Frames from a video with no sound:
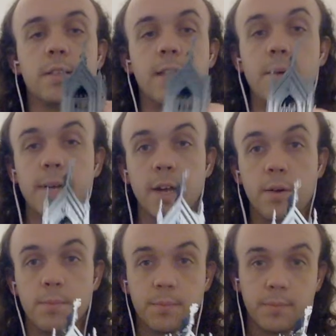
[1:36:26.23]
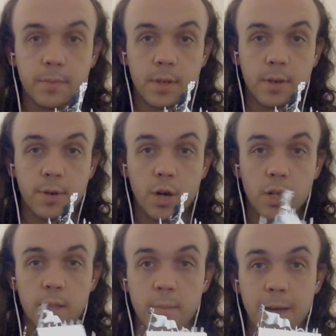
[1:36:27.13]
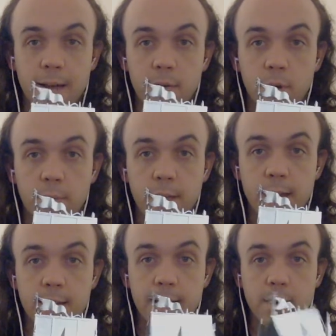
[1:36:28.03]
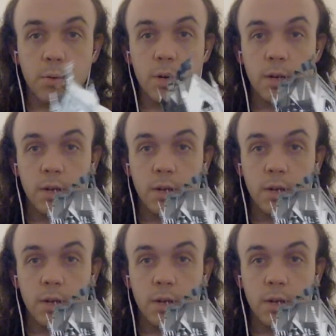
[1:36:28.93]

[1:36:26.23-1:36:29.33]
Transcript: So there we go. I've got the banner up there now,